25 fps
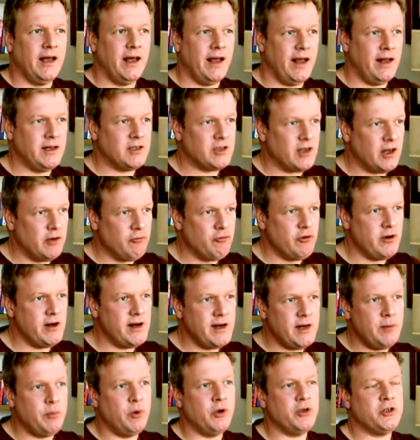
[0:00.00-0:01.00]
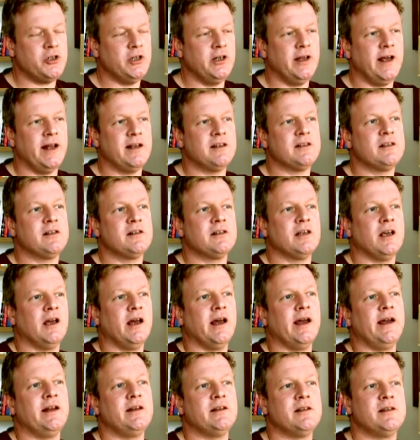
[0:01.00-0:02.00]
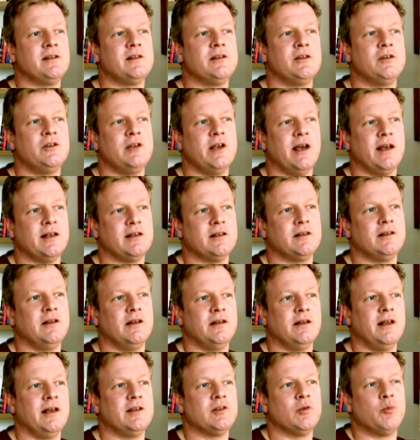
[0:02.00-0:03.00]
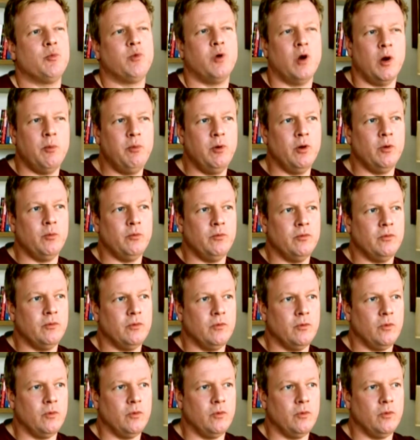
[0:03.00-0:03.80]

it's really pushing against the tide to suggest that there's a problem